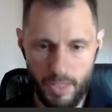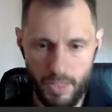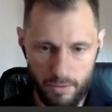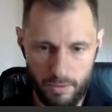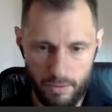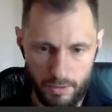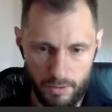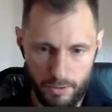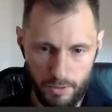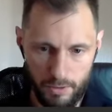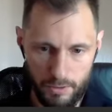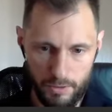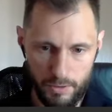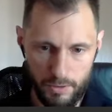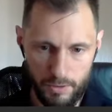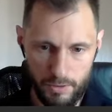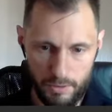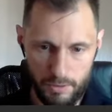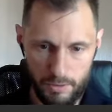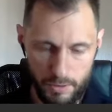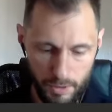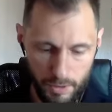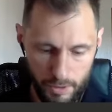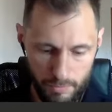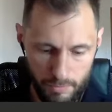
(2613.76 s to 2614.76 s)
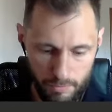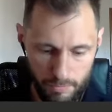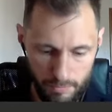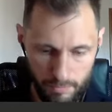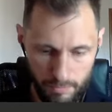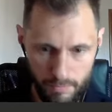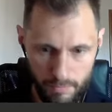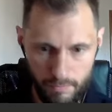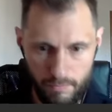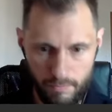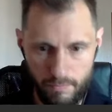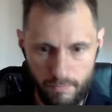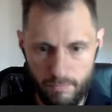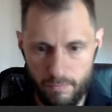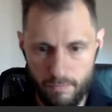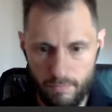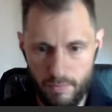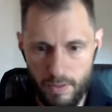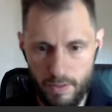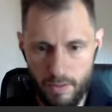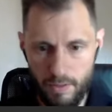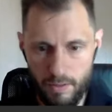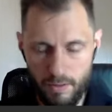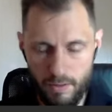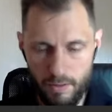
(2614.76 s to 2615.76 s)
Good, good, good.
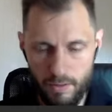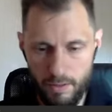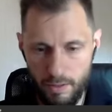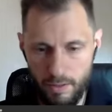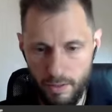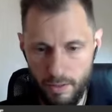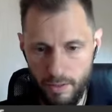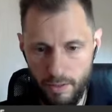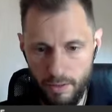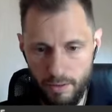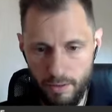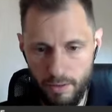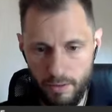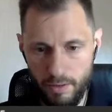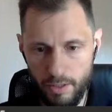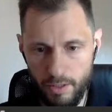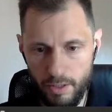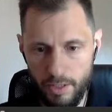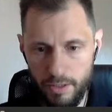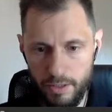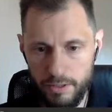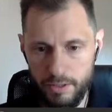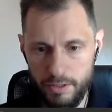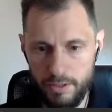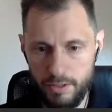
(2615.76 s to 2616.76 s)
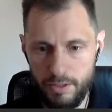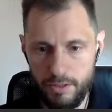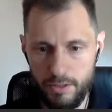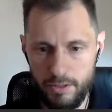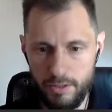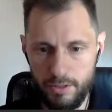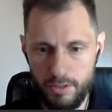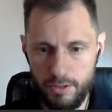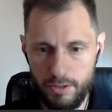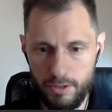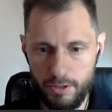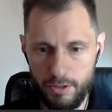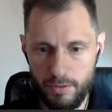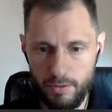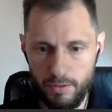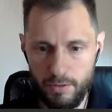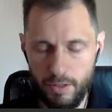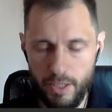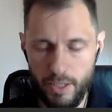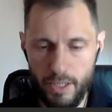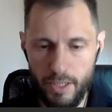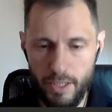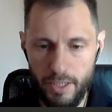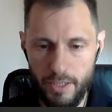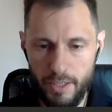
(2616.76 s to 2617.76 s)
And let's
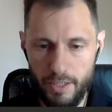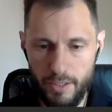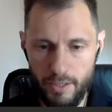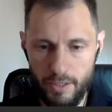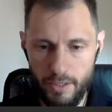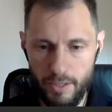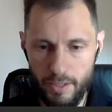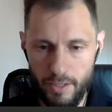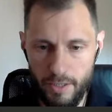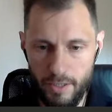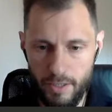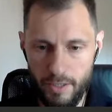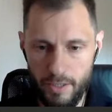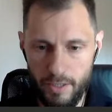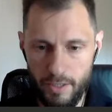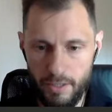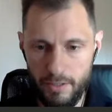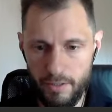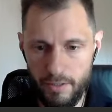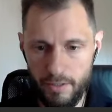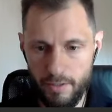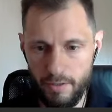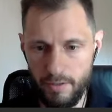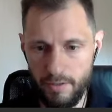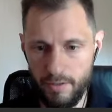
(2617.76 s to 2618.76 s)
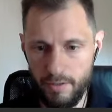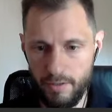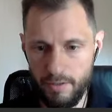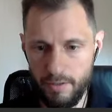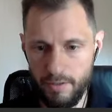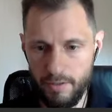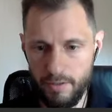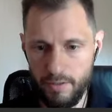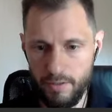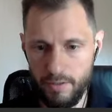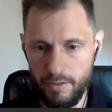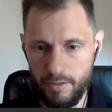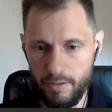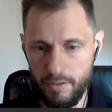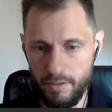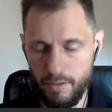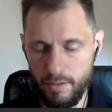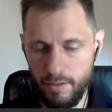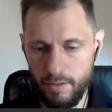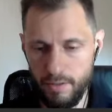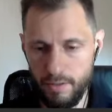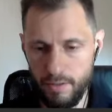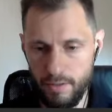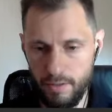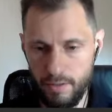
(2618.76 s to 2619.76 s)
try a
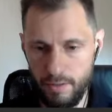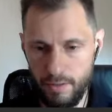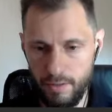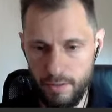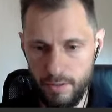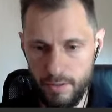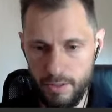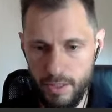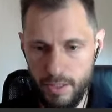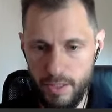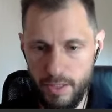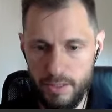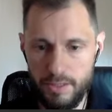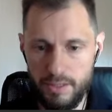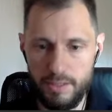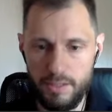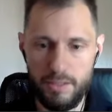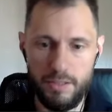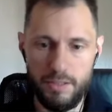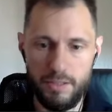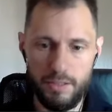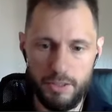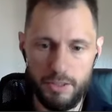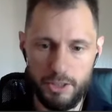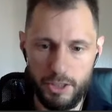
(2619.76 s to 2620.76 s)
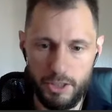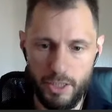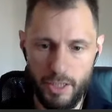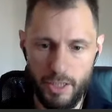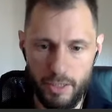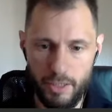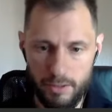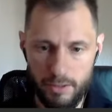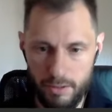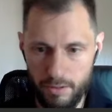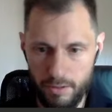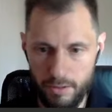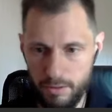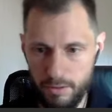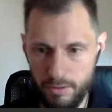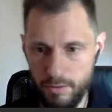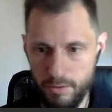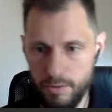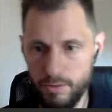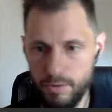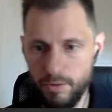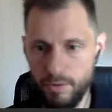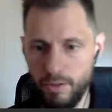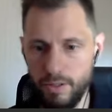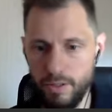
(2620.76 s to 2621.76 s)
test chat to
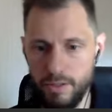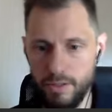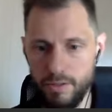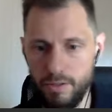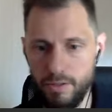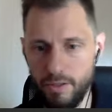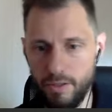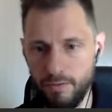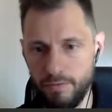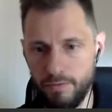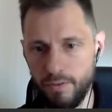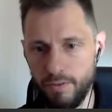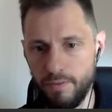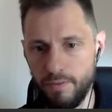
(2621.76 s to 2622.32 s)
start us off.